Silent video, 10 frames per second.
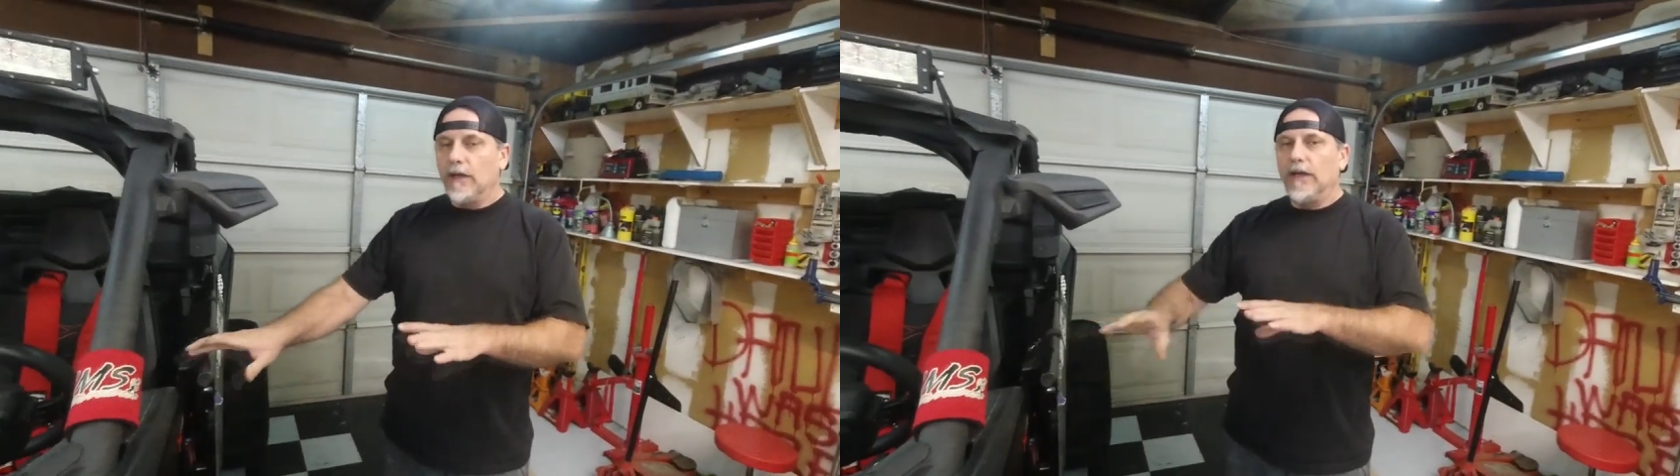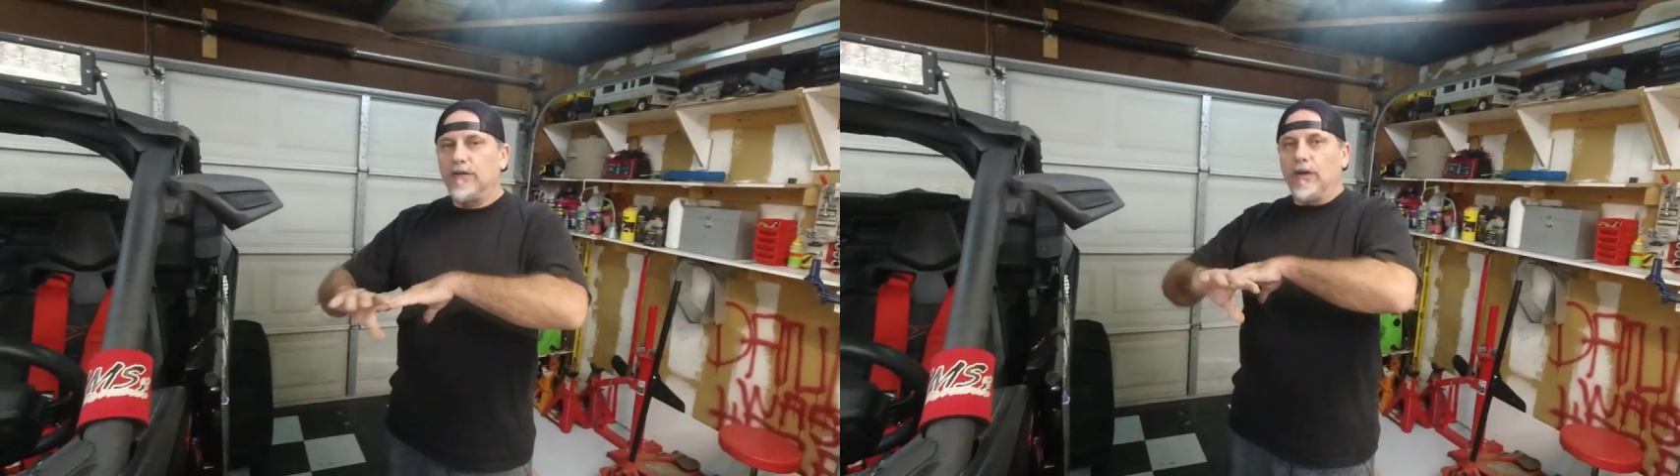
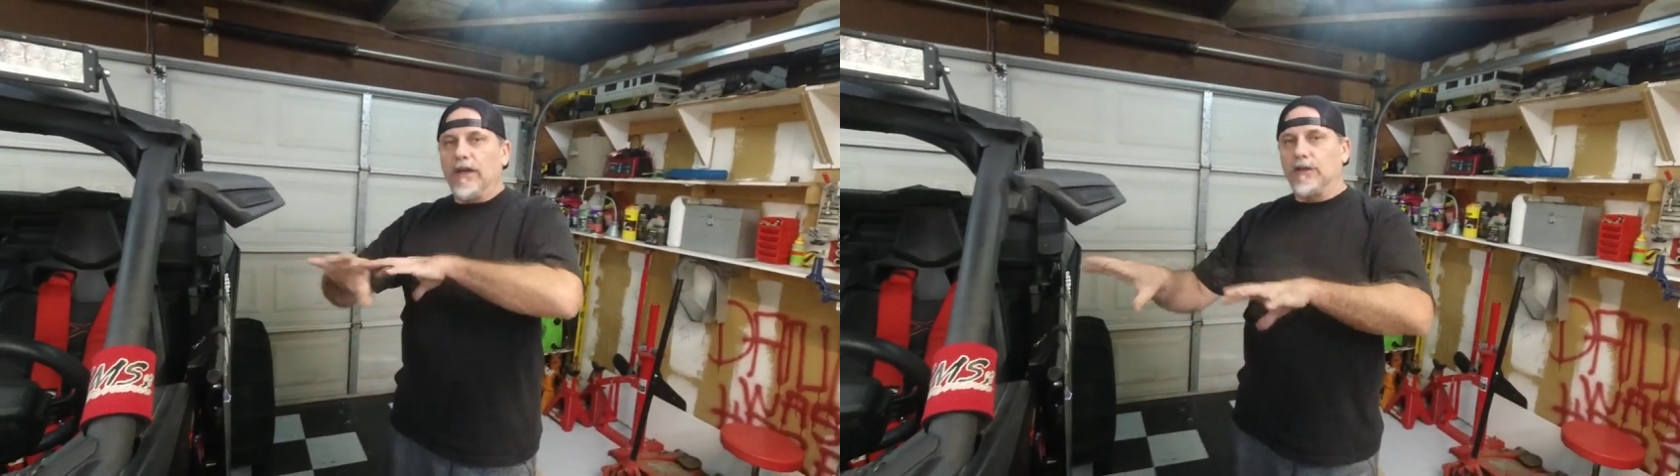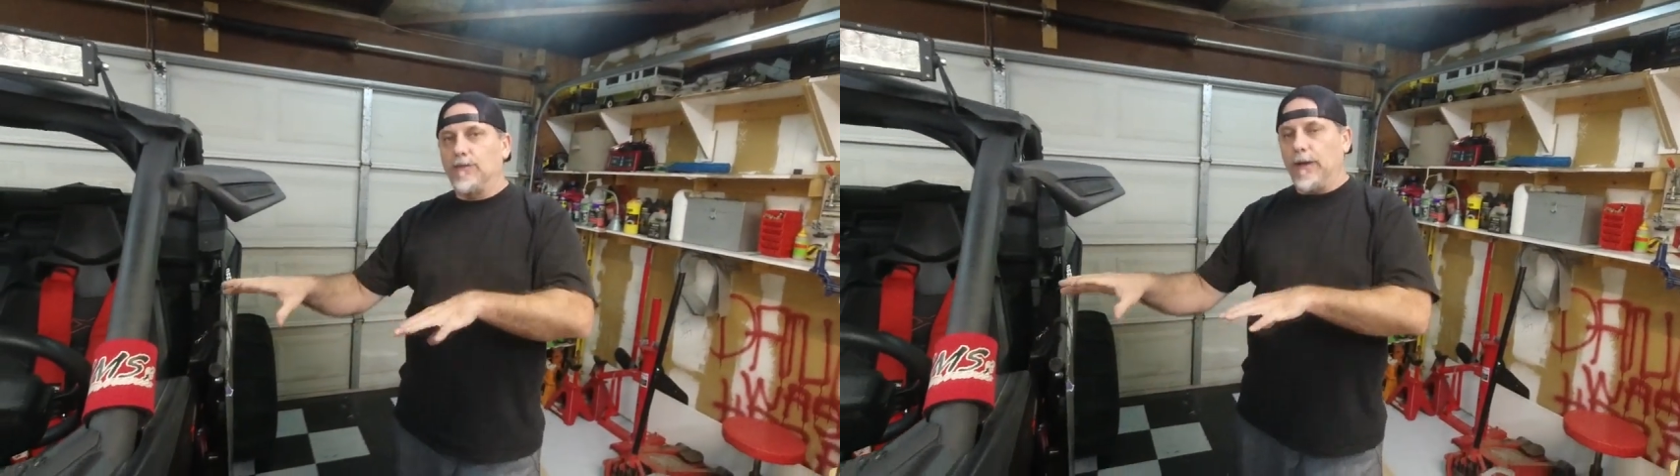It,
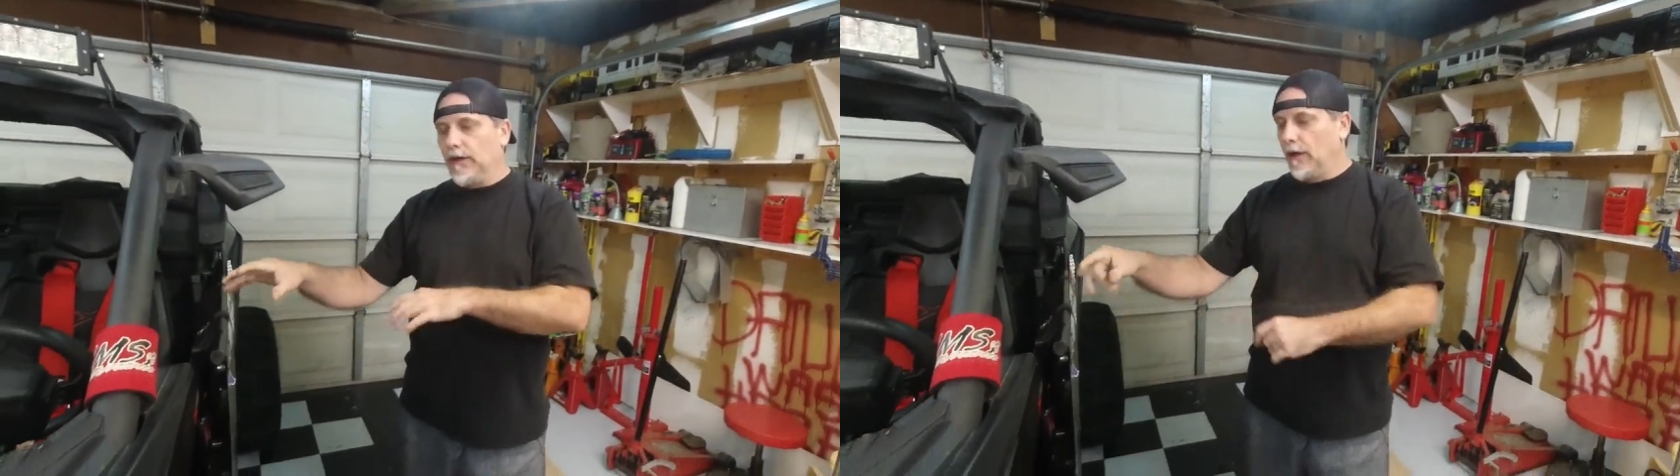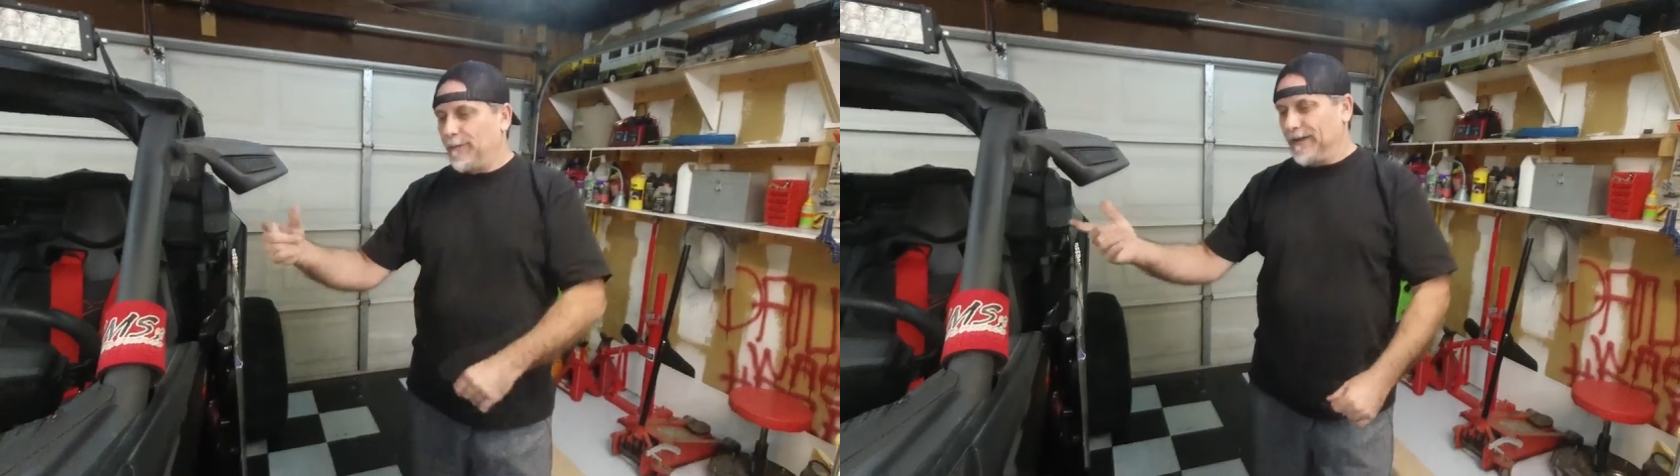got
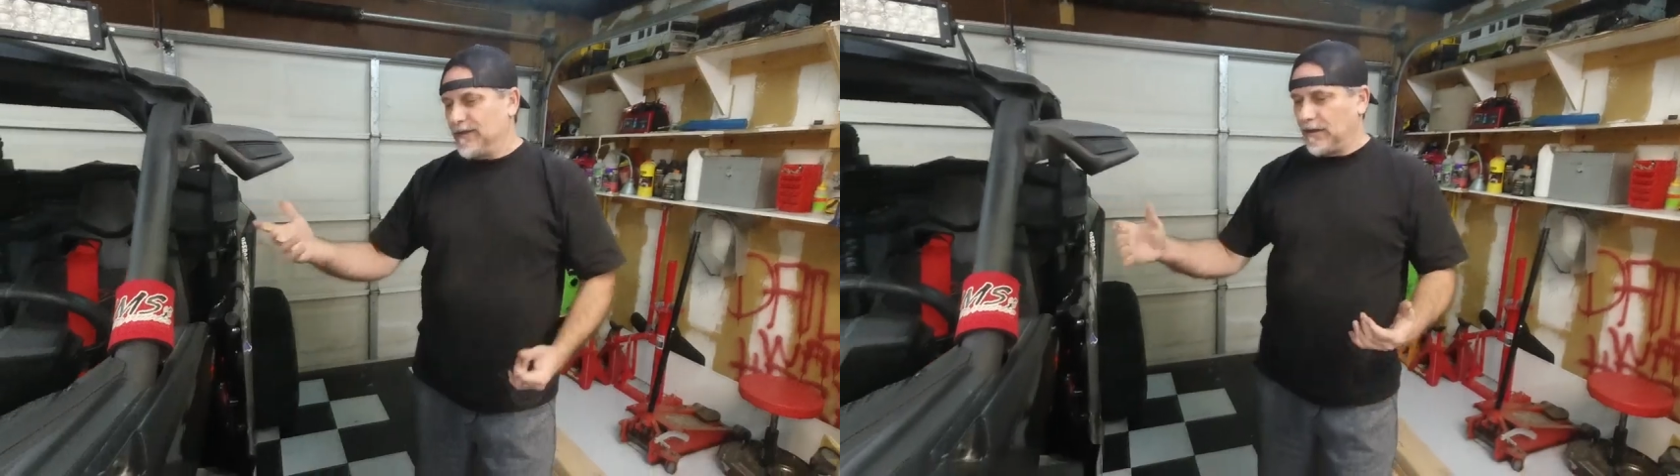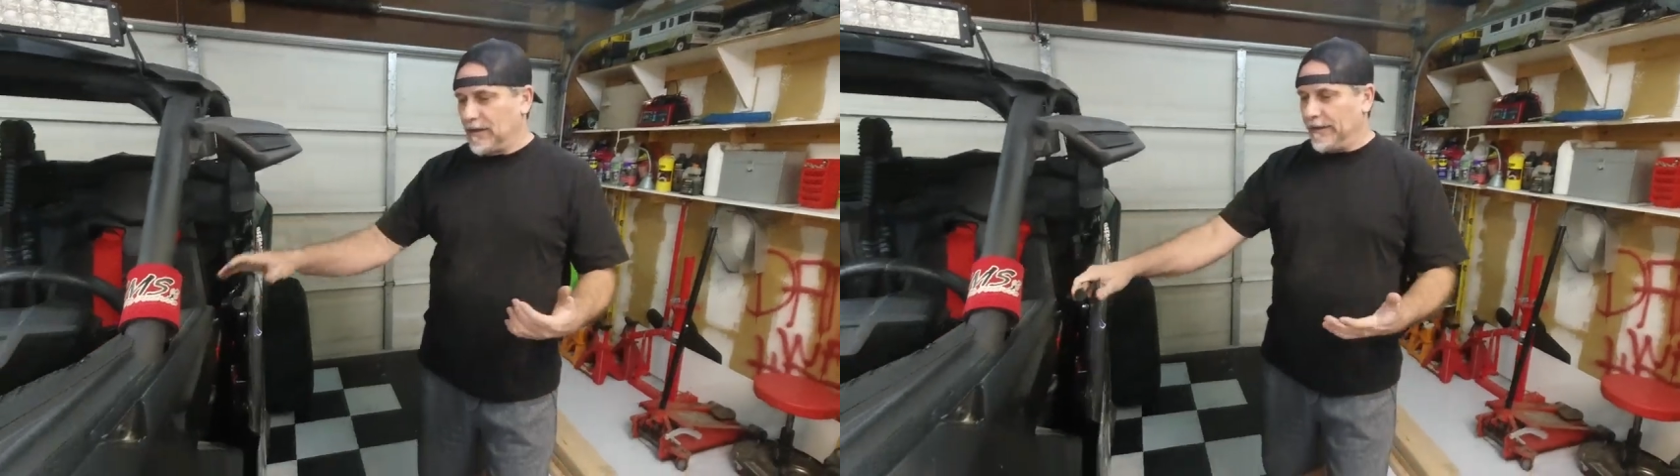sprayed off, but it's not